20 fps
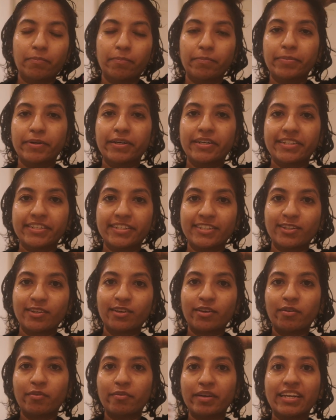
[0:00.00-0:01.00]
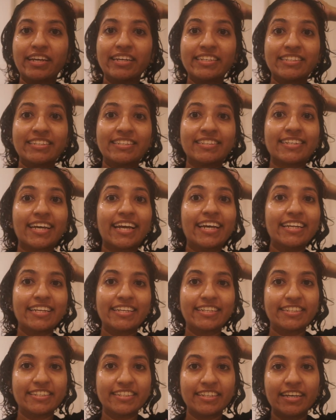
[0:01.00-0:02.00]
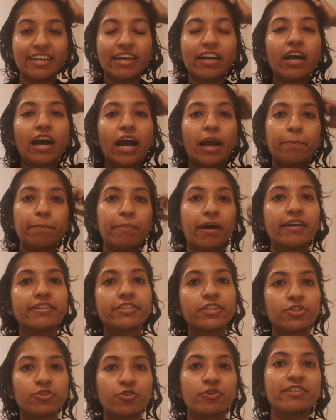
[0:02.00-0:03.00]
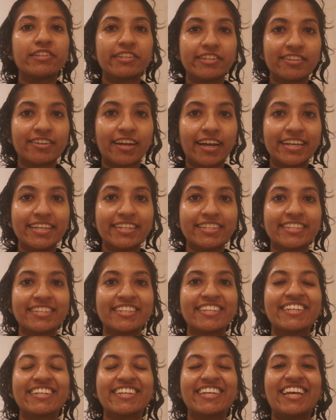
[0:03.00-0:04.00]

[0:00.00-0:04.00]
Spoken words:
but when I style it, I part it on the right,